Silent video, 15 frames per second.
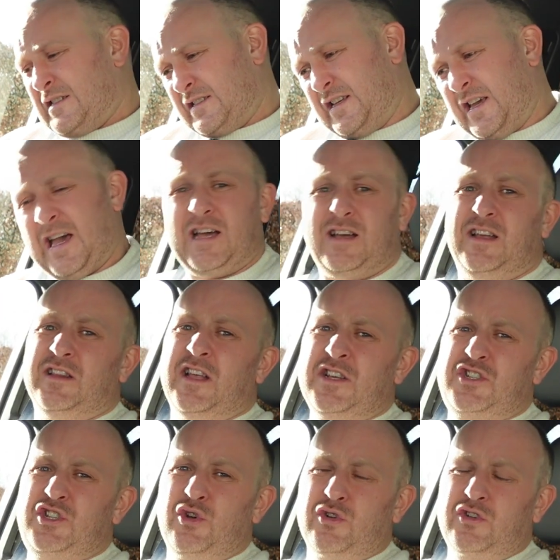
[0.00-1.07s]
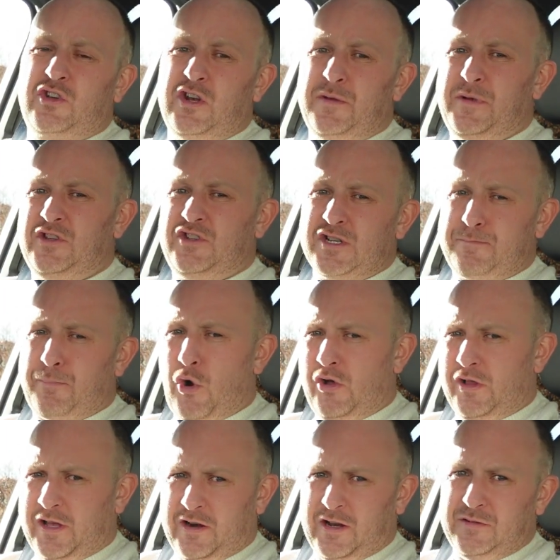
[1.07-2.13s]
yeah, unless you're going to be just
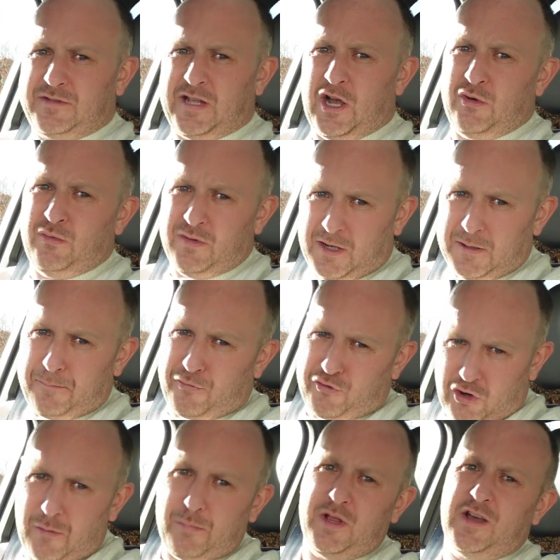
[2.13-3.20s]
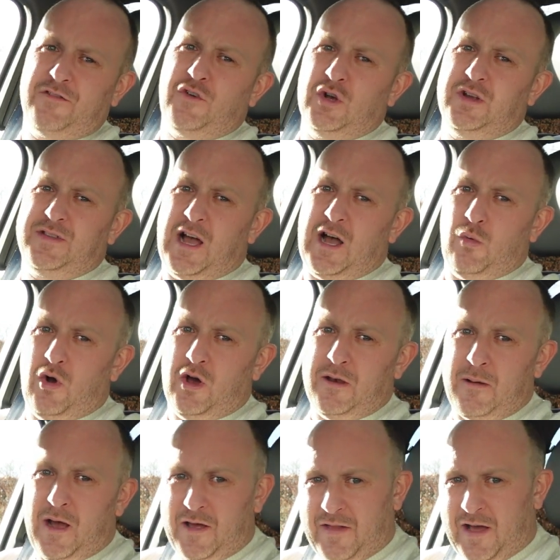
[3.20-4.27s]
pottling around town, I'd probably avoid that
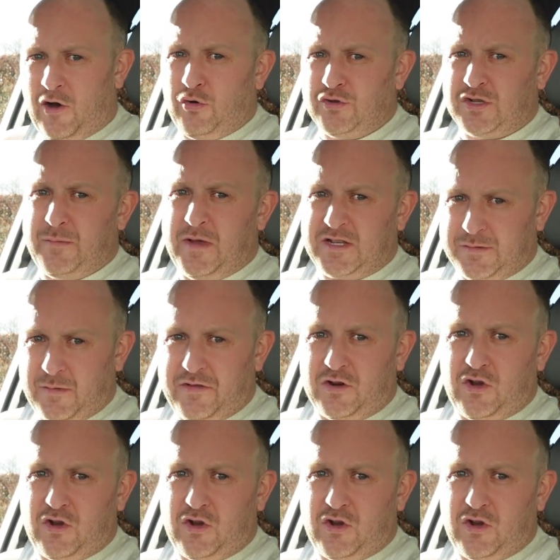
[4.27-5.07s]
one, and that also makes some other